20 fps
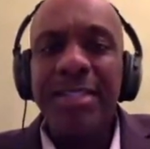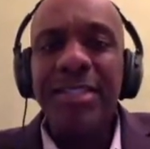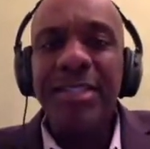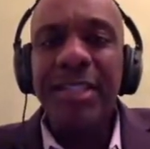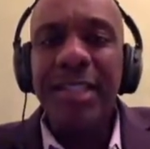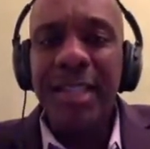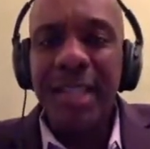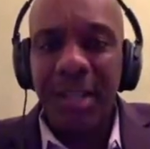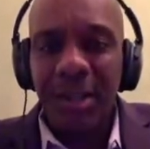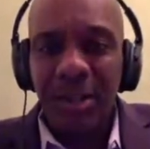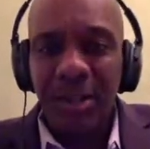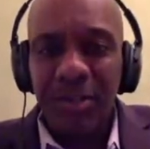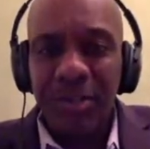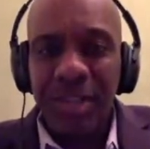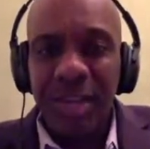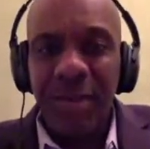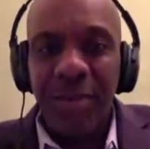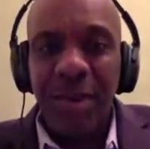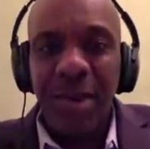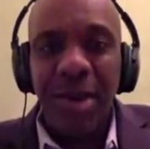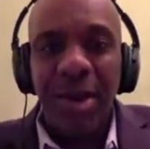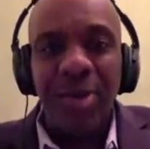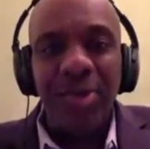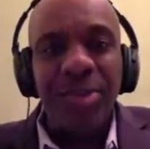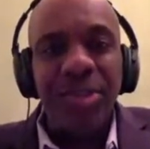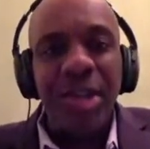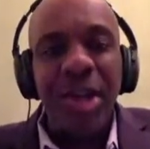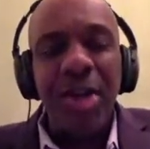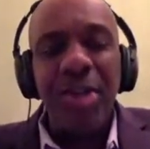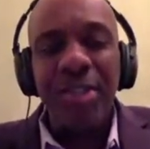until there were
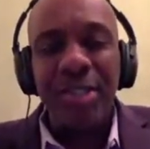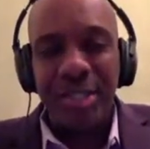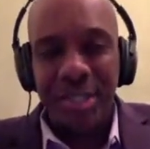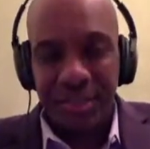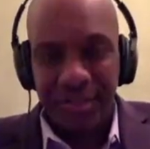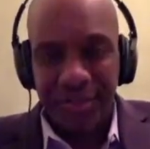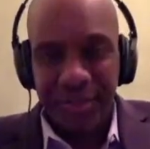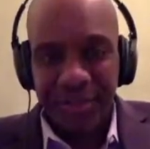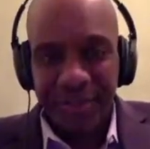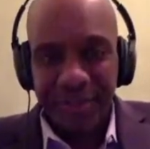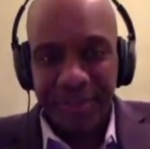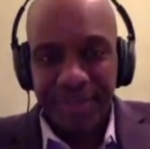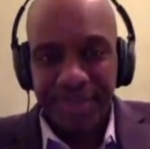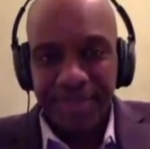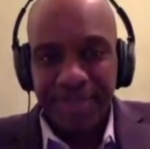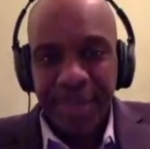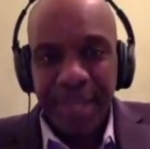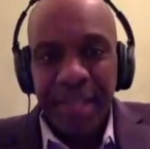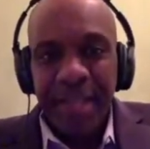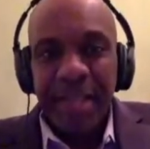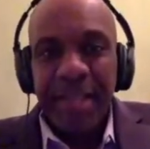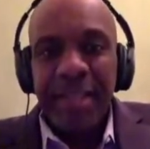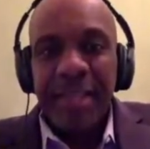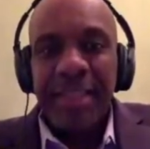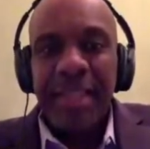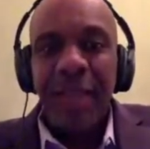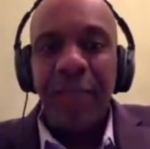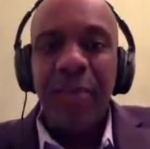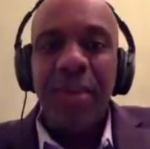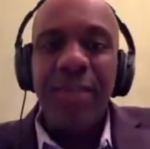alternatives
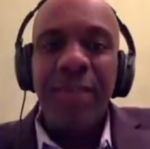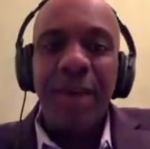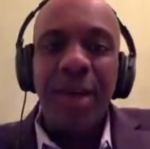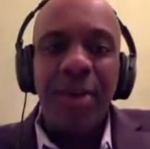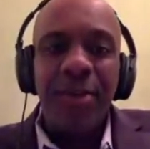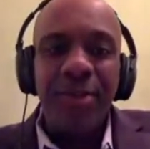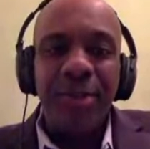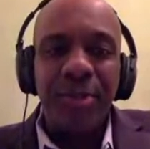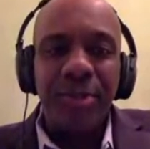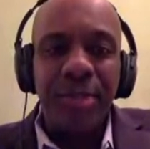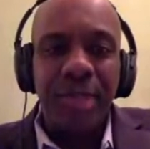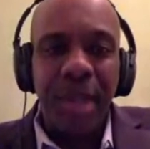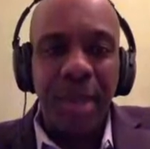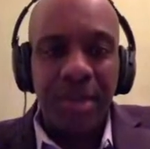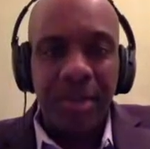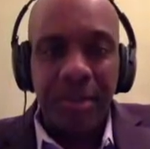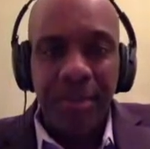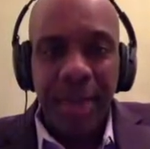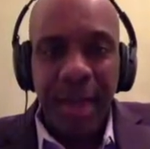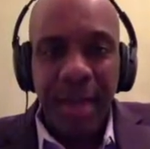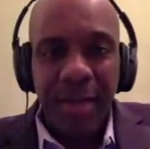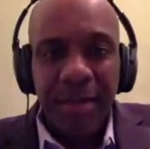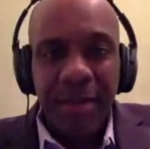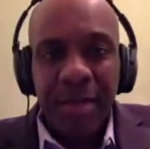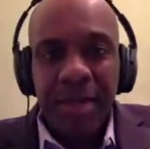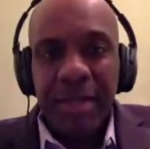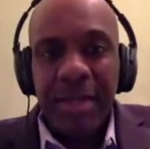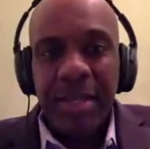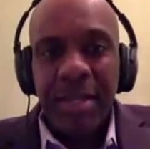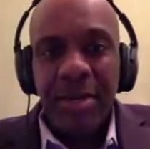that we've also talked about,
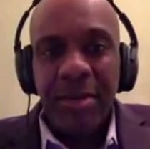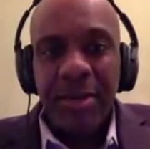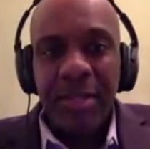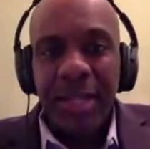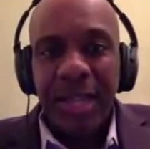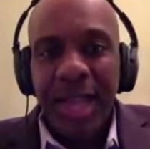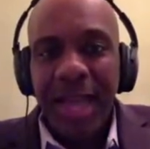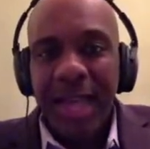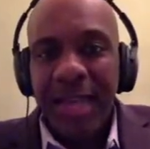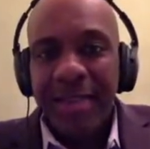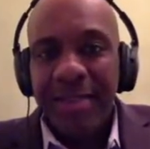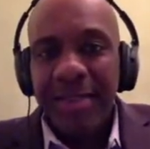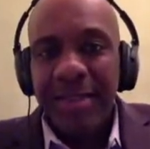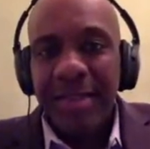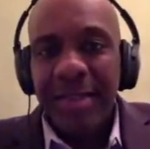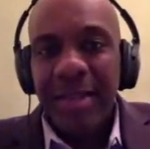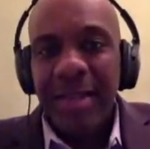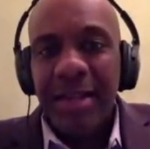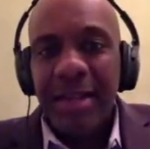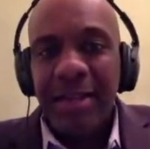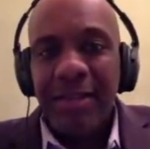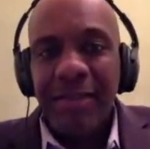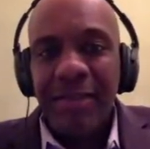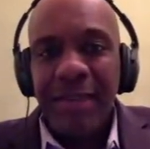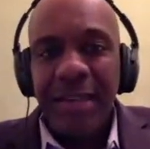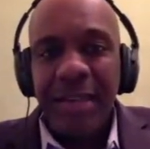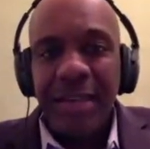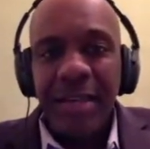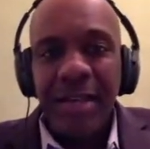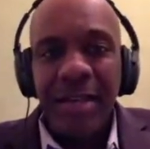the likes
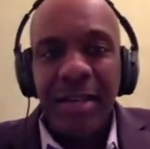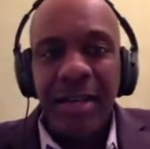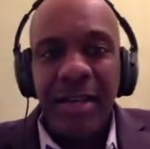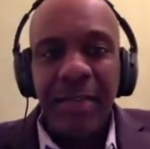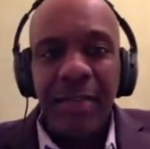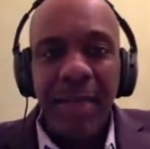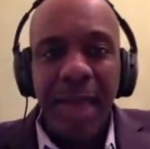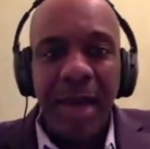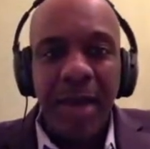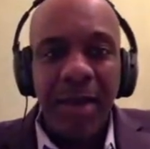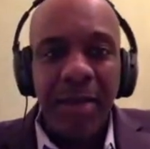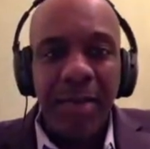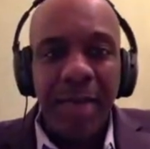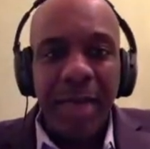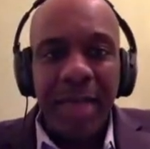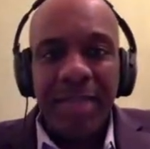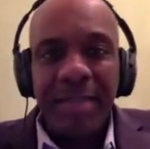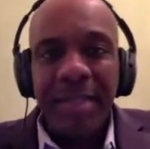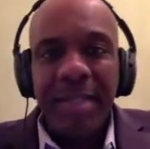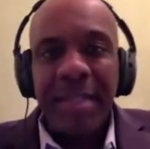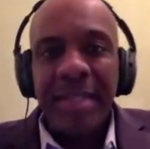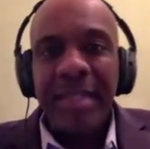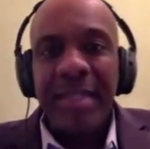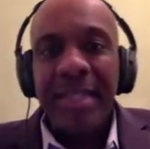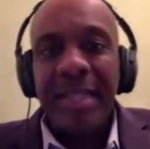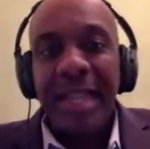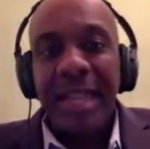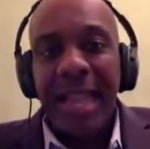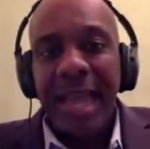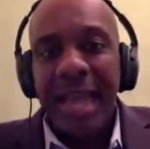of a Malcolm X,
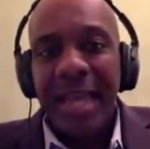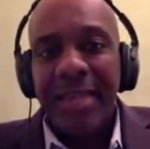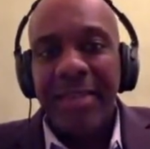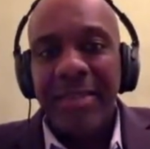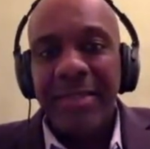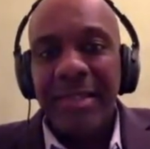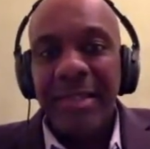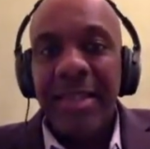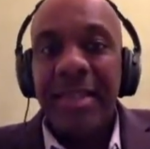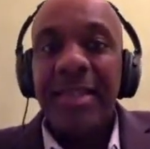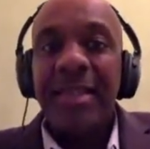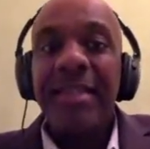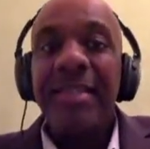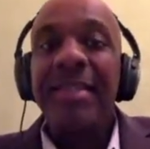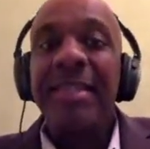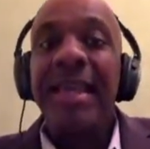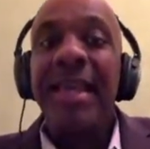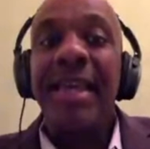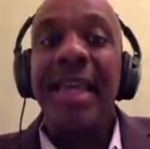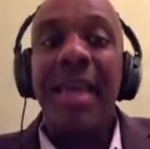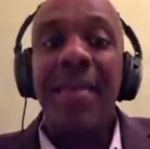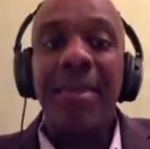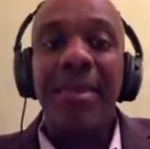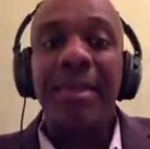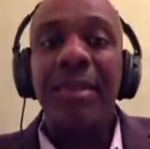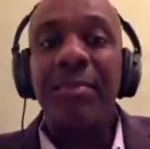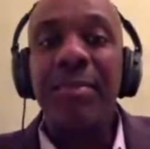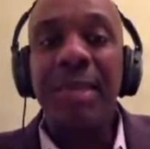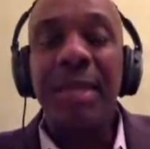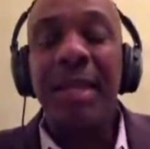the likes that came
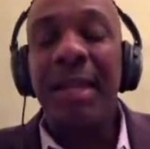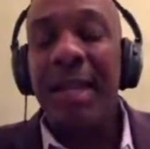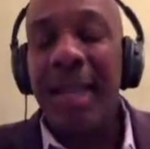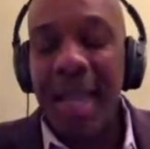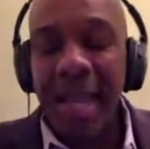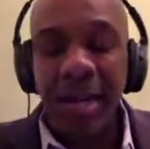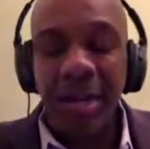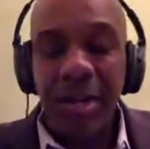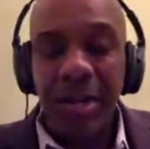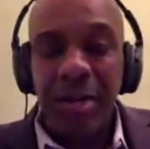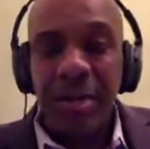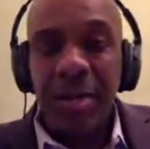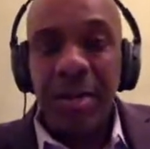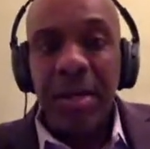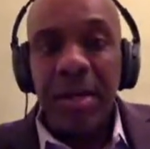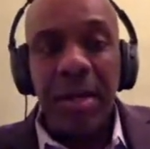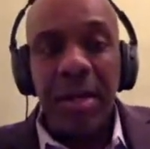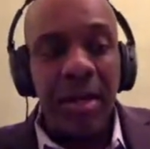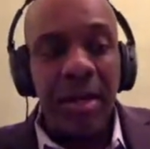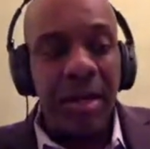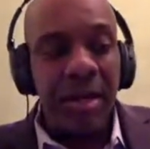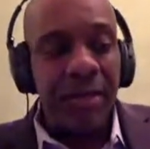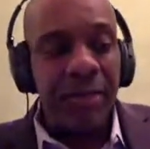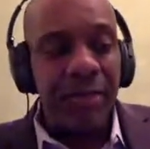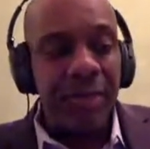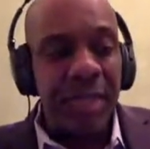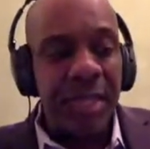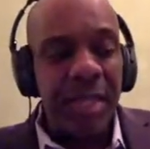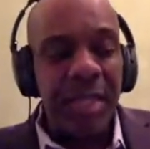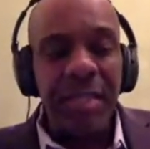a little bit later
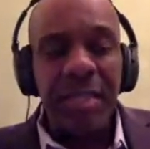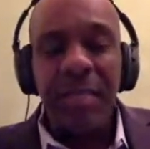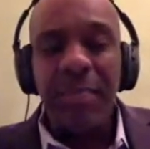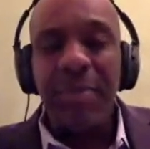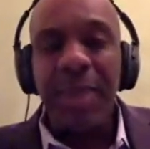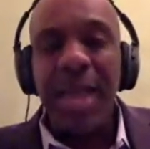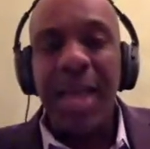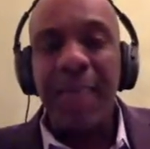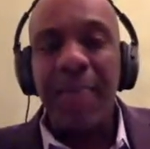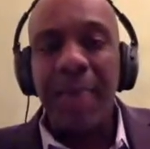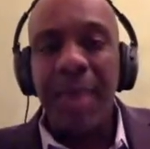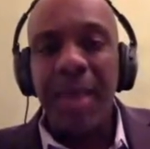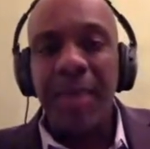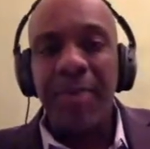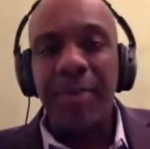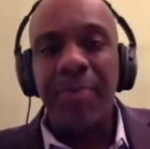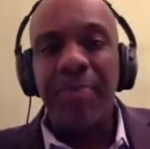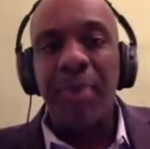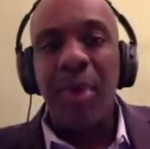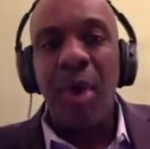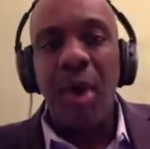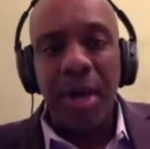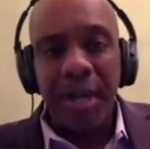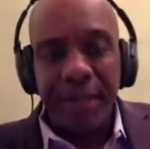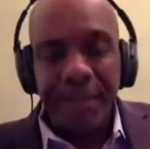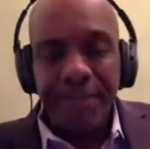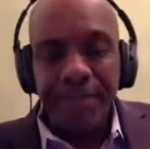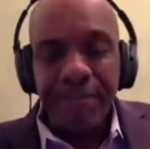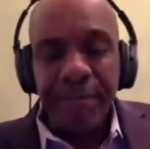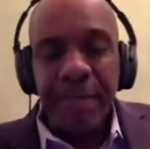of the Black Panther
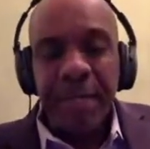Party,